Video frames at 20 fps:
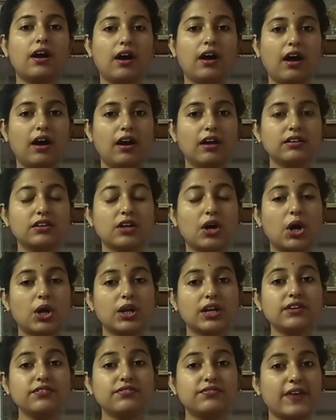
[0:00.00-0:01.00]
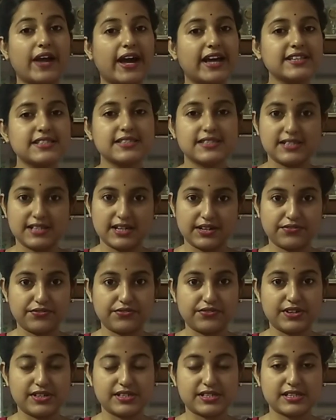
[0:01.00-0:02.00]
earth on a flat
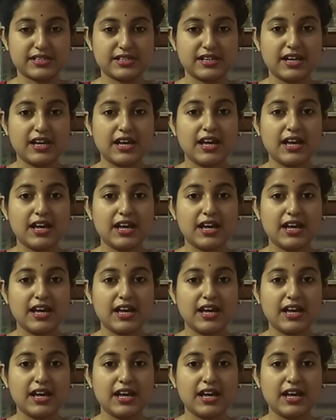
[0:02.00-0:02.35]
surface.